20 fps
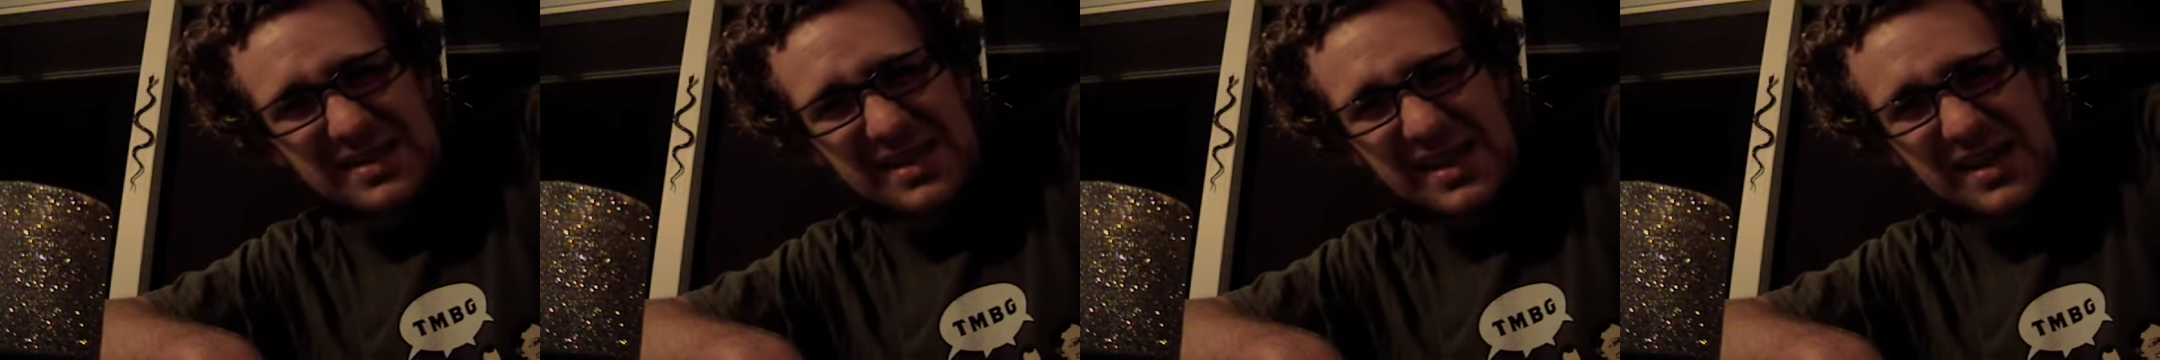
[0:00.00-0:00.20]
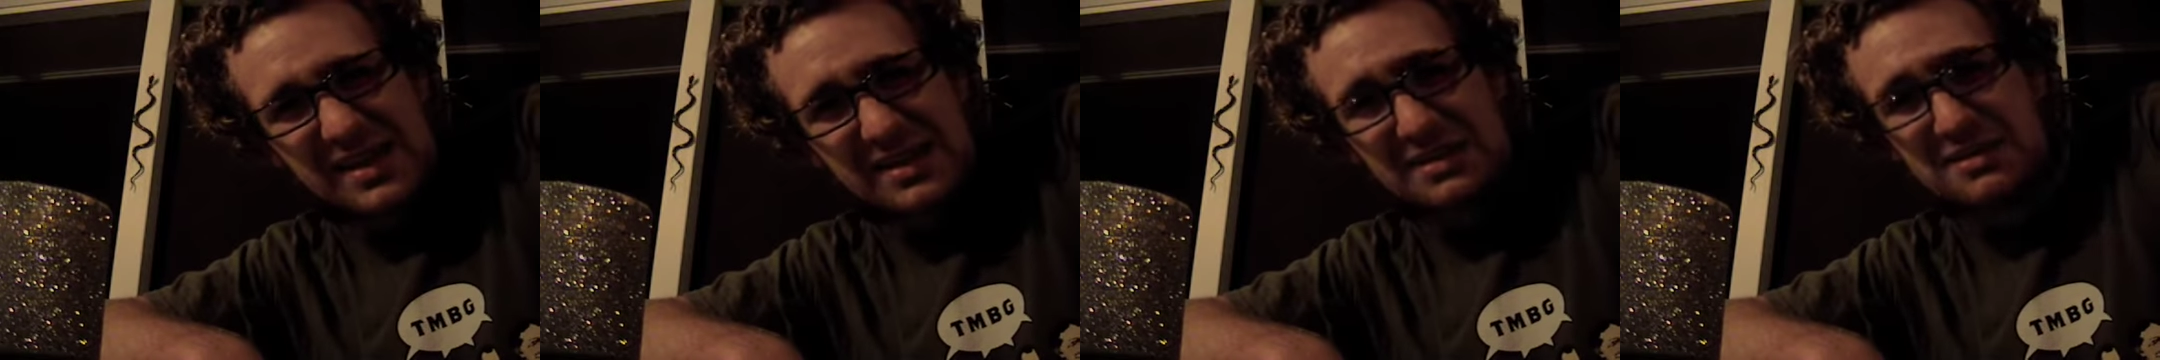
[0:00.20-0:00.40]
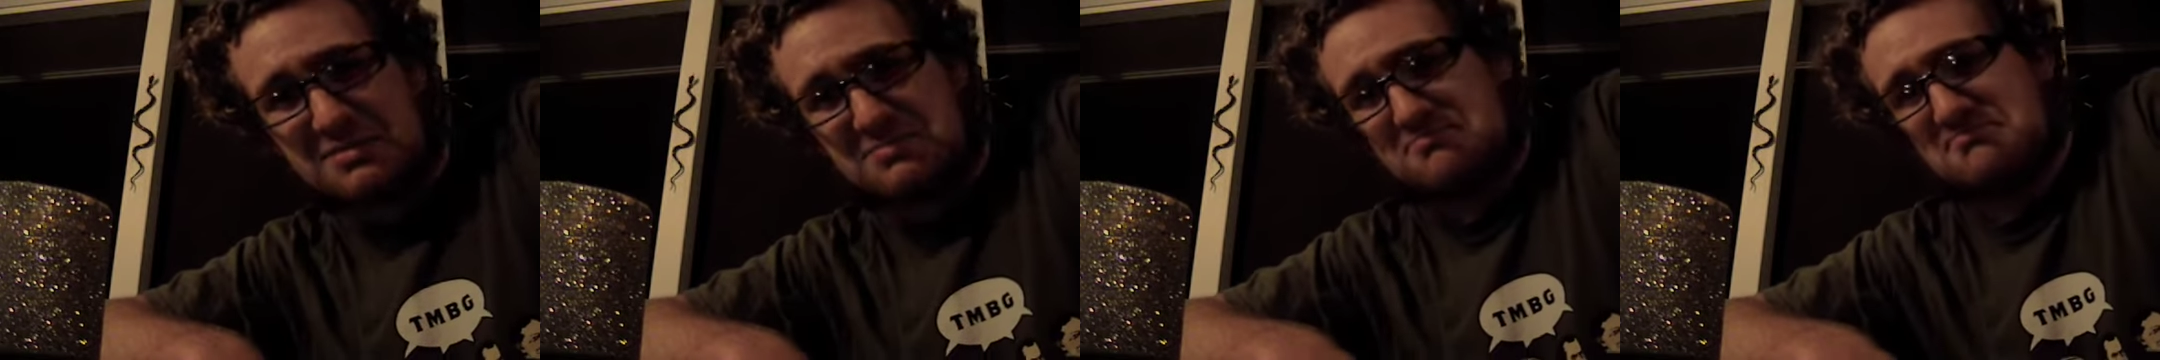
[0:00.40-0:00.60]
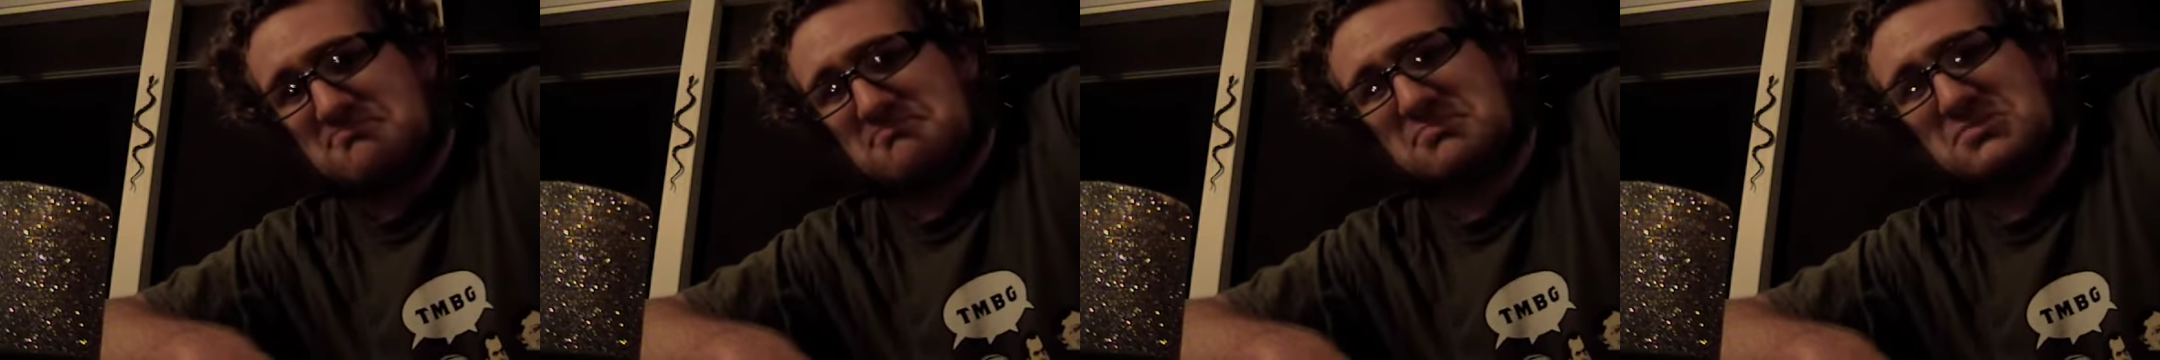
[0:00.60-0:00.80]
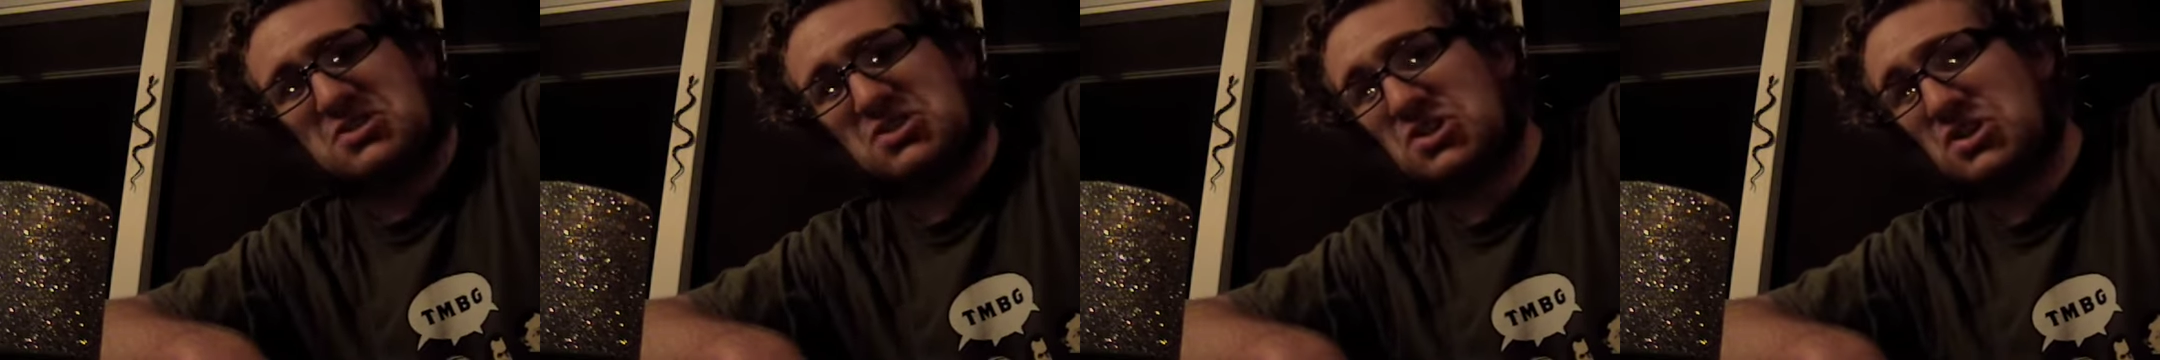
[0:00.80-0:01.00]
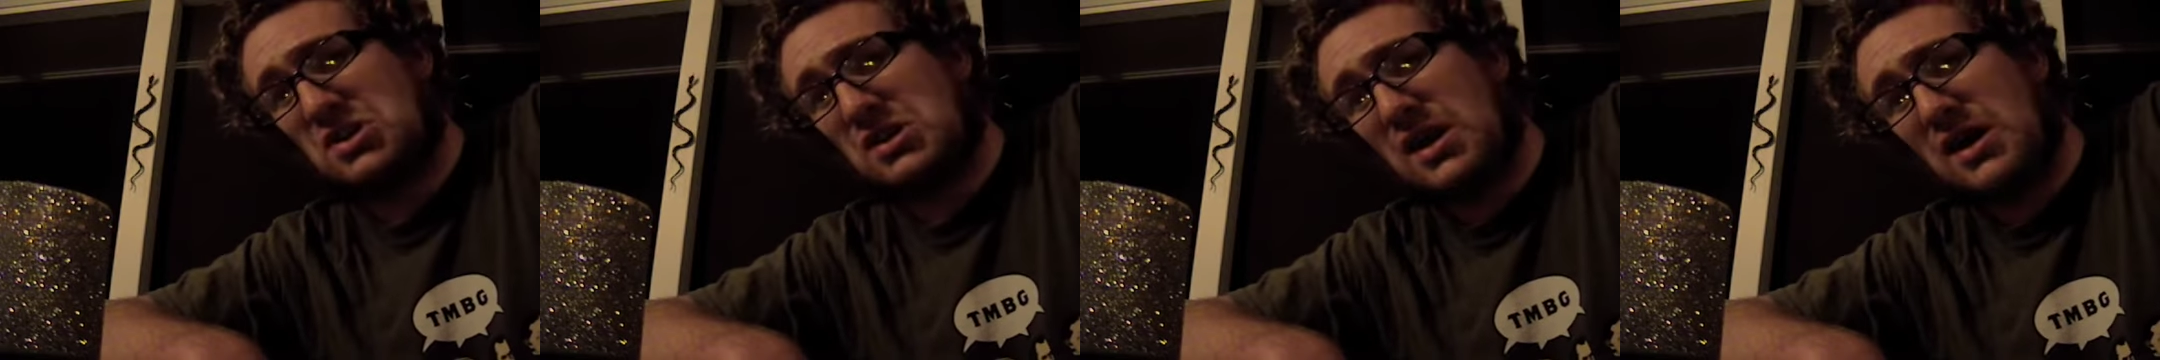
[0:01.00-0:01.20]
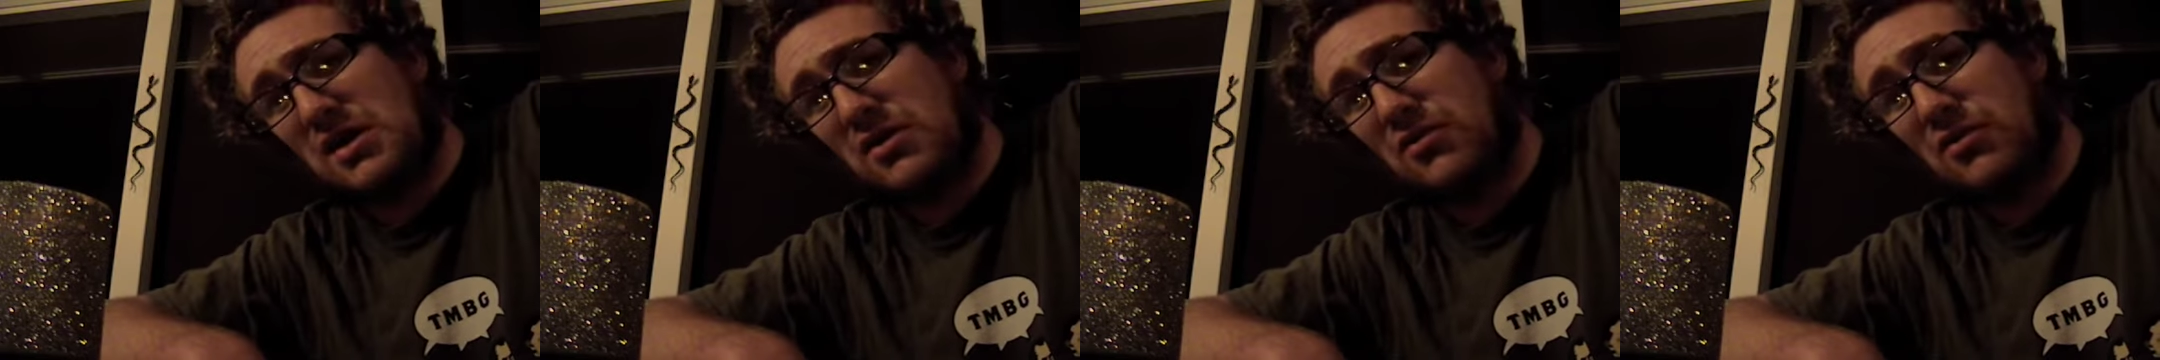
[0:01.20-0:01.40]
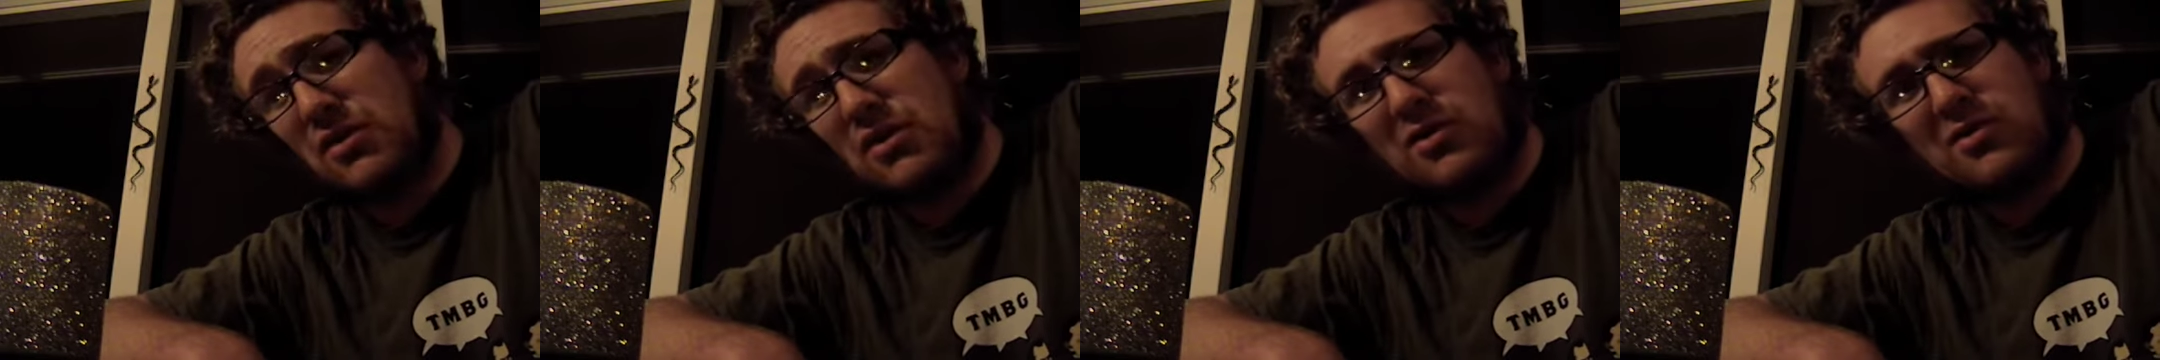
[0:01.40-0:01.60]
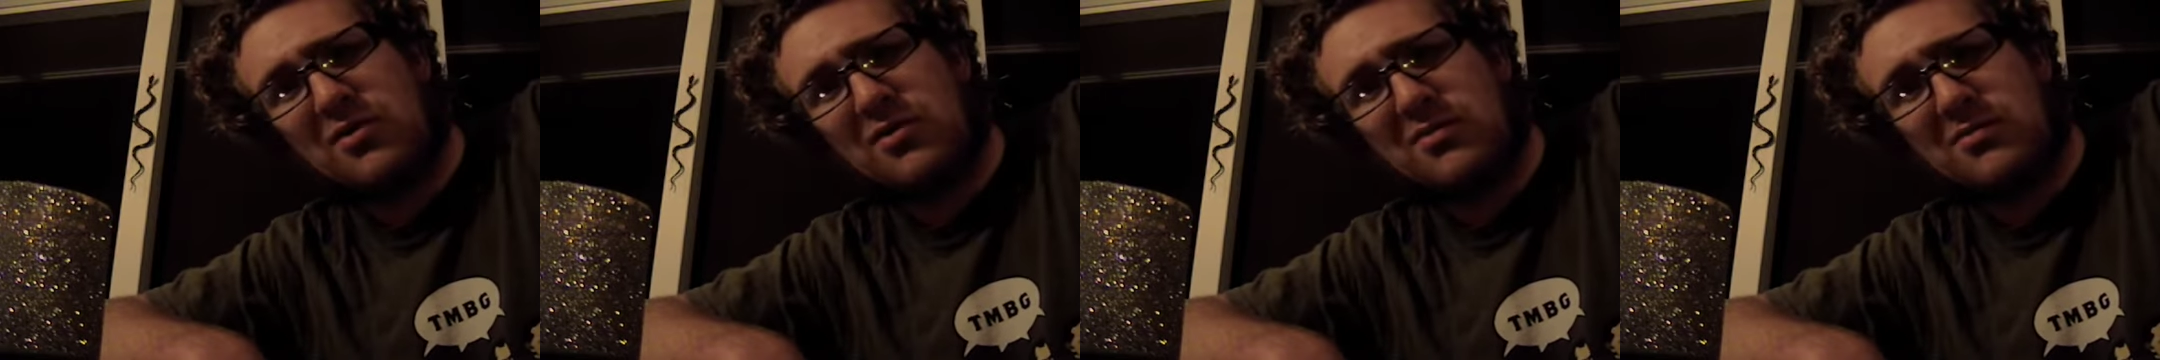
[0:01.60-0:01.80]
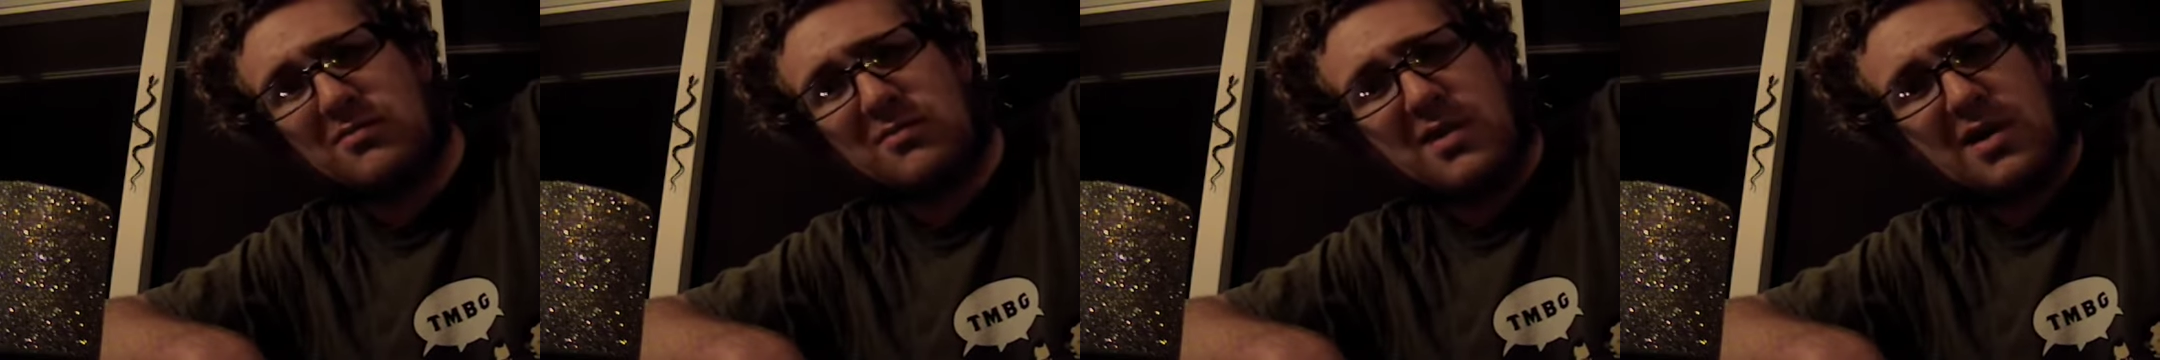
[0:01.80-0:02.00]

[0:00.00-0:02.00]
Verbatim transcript: like, gee, I don't know,